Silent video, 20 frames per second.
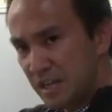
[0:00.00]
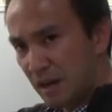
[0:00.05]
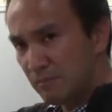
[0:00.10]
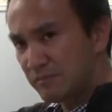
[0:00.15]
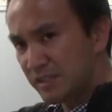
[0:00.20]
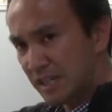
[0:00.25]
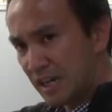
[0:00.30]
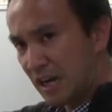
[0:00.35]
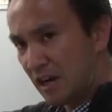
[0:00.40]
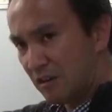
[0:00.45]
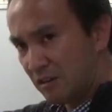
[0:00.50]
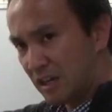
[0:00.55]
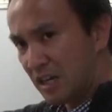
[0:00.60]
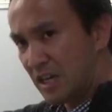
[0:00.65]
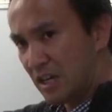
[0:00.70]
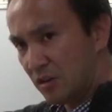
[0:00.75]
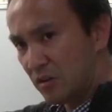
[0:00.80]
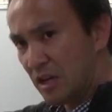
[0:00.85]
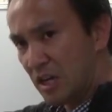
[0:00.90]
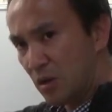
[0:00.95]
out
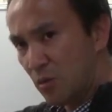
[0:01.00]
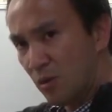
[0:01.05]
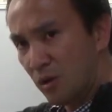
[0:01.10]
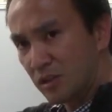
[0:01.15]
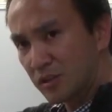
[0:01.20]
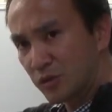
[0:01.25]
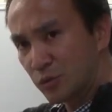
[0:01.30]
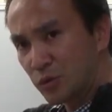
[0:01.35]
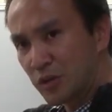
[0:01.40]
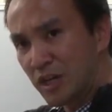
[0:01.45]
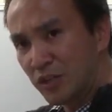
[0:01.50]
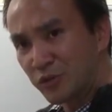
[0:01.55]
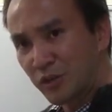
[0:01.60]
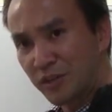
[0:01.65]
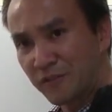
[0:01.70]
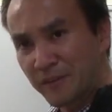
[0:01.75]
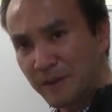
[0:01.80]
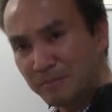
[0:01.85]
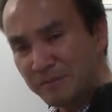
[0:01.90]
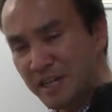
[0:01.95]
equals
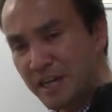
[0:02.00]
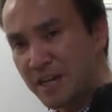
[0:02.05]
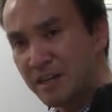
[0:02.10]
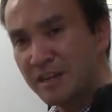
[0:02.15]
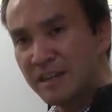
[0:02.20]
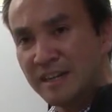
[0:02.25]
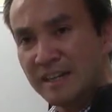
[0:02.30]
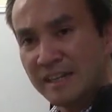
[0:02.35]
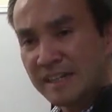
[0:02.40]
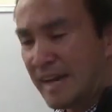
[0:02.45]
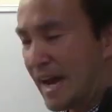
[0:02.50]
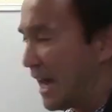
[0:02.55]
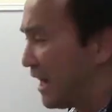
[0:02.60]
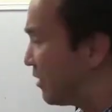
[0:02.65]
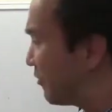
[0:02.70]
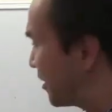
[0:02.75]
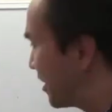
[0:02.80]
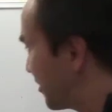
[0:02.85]
315 calories.